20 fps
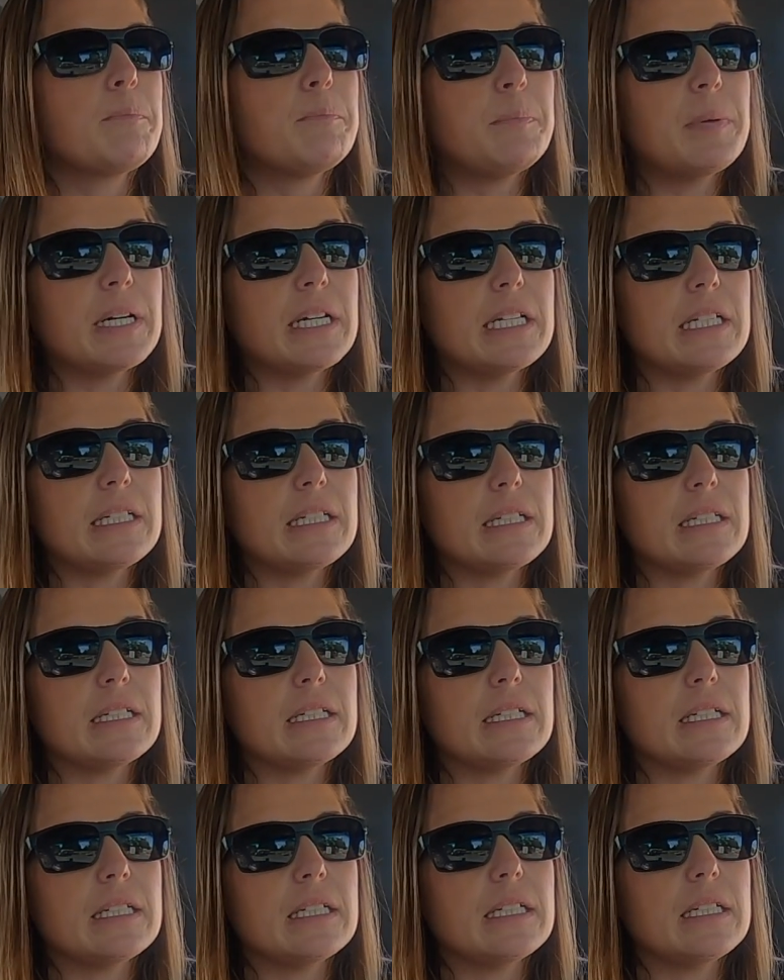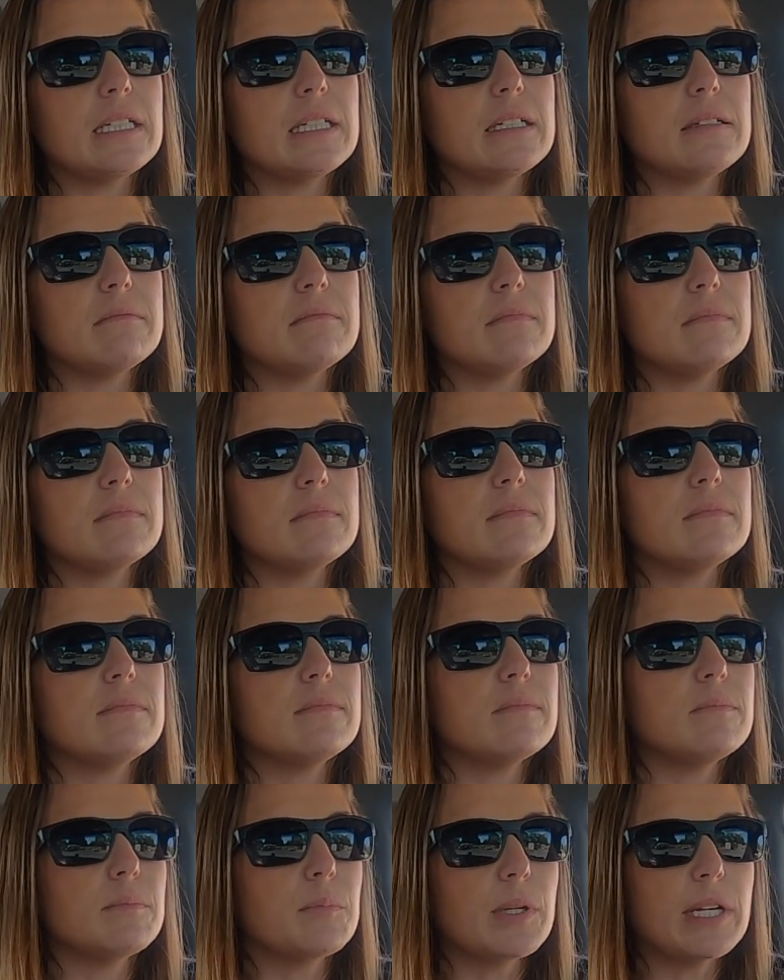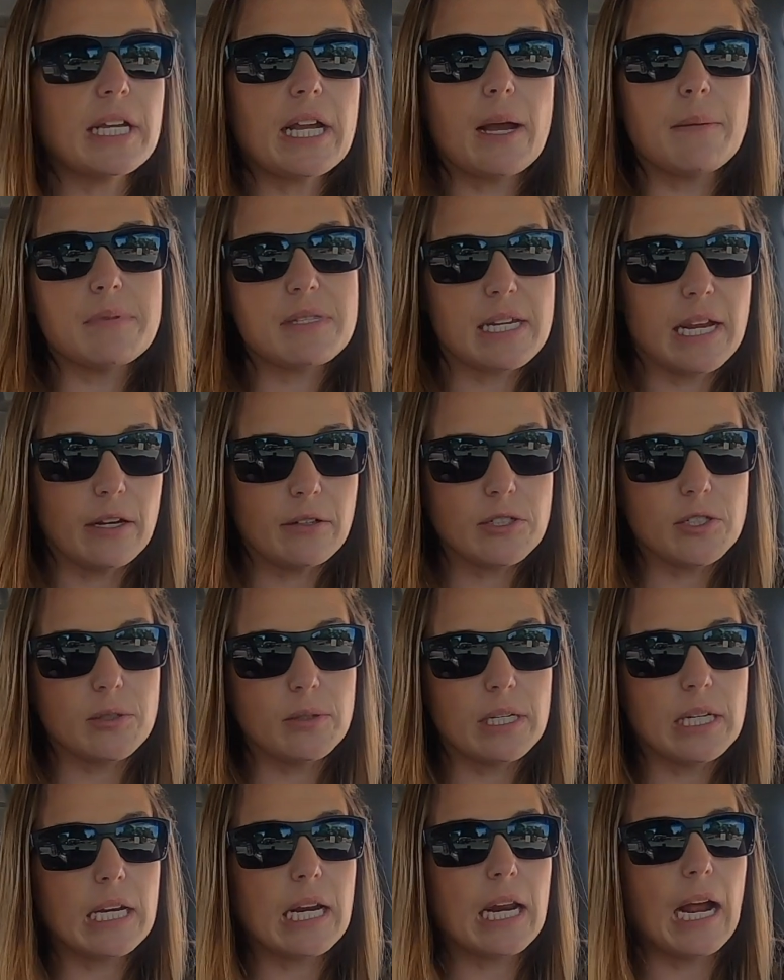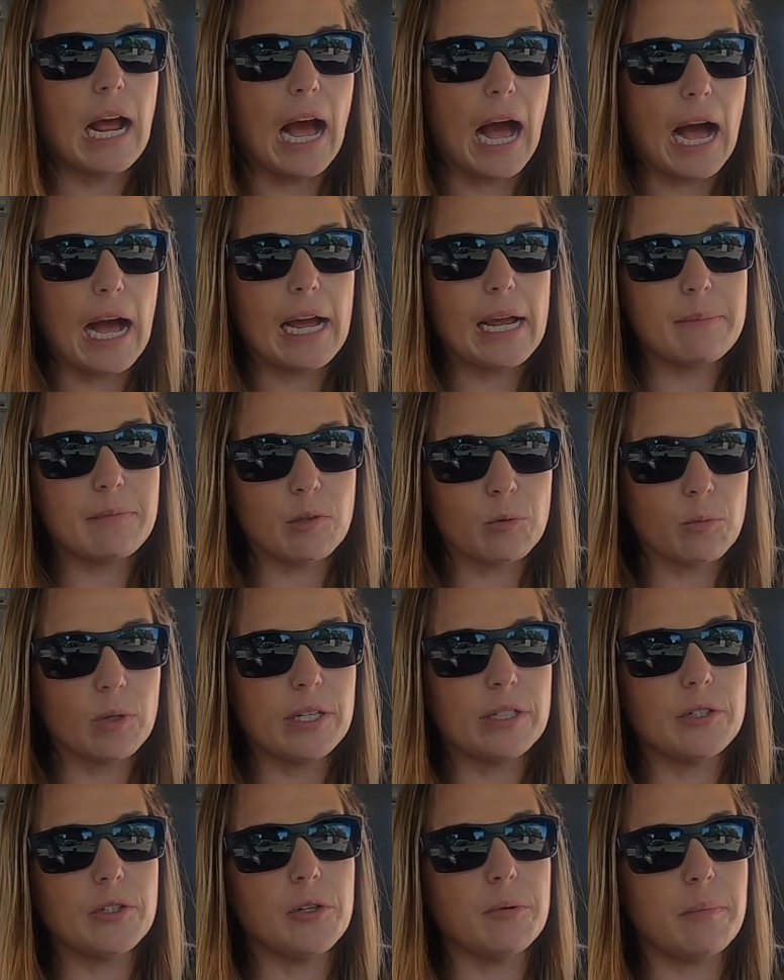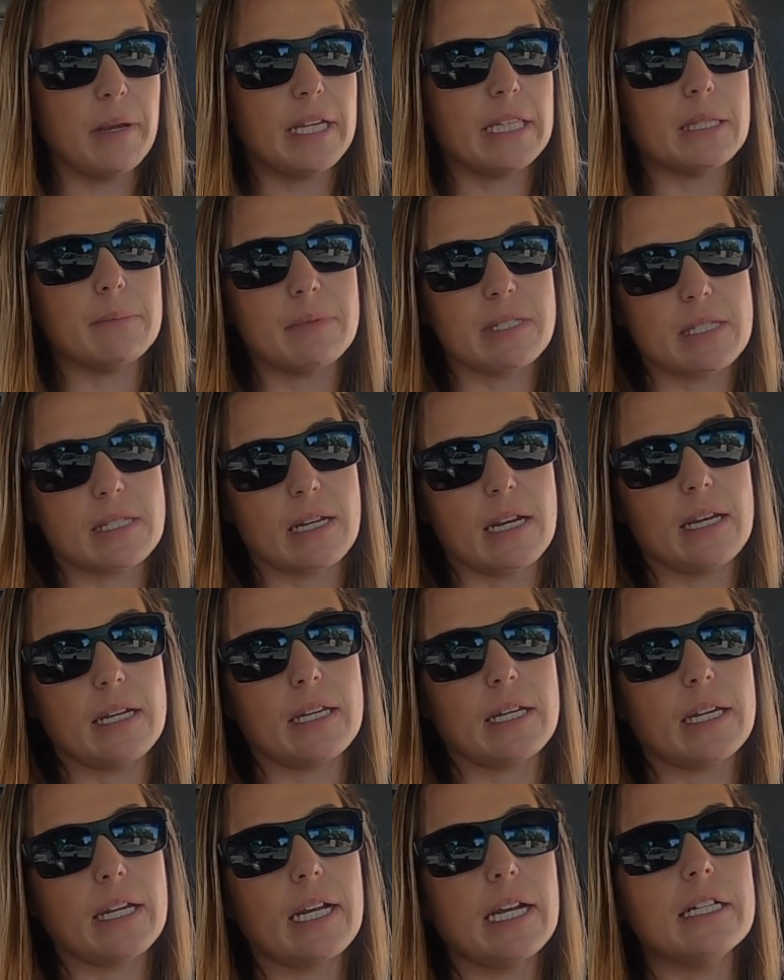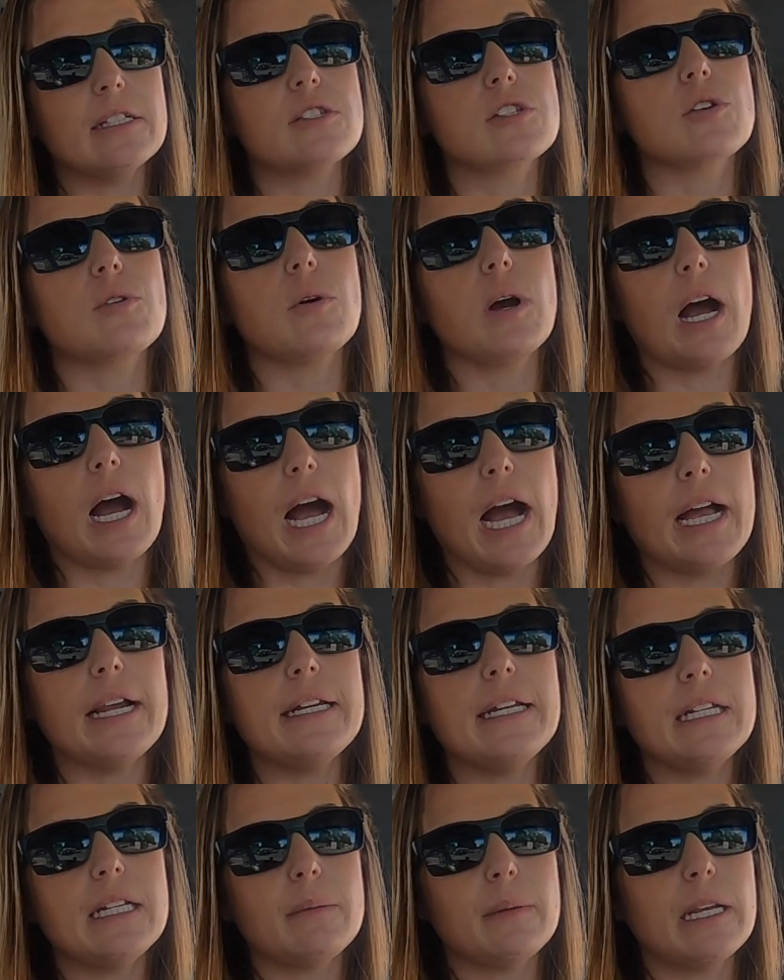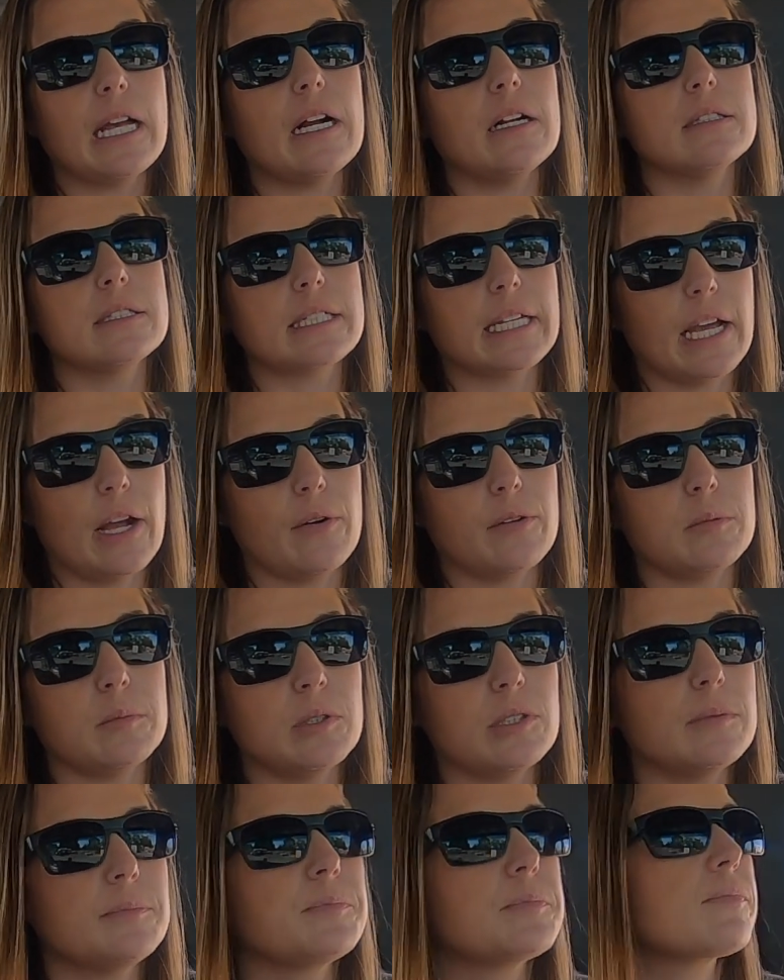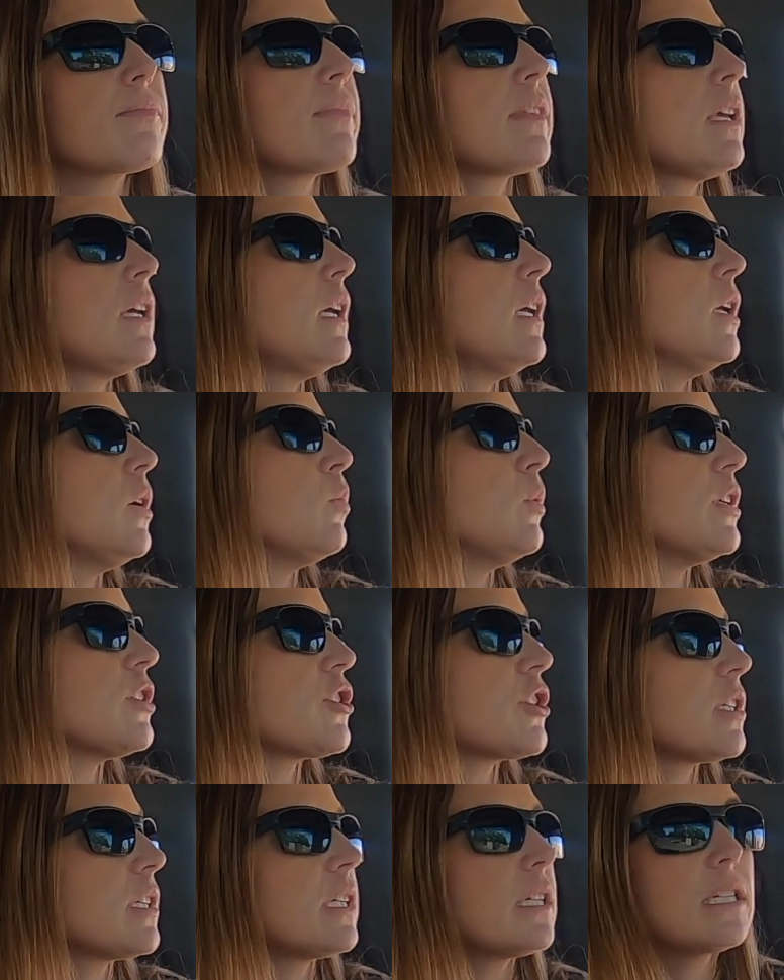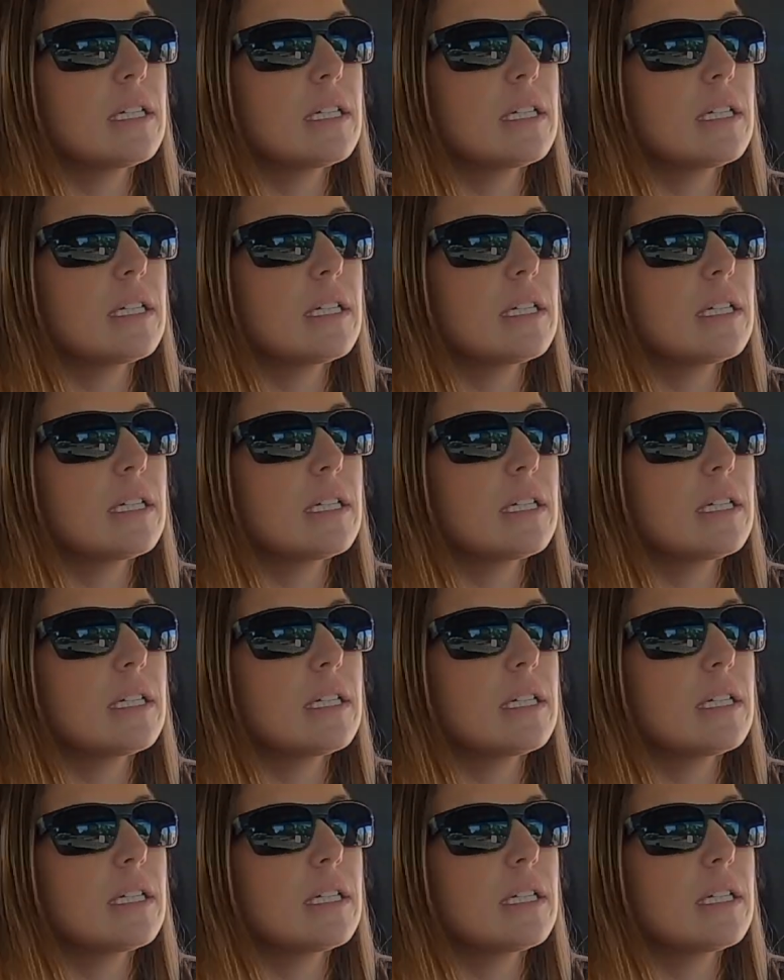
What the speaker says: But when it comes down to it, I'm the one who made the mistake. And so I need to be held accountable, which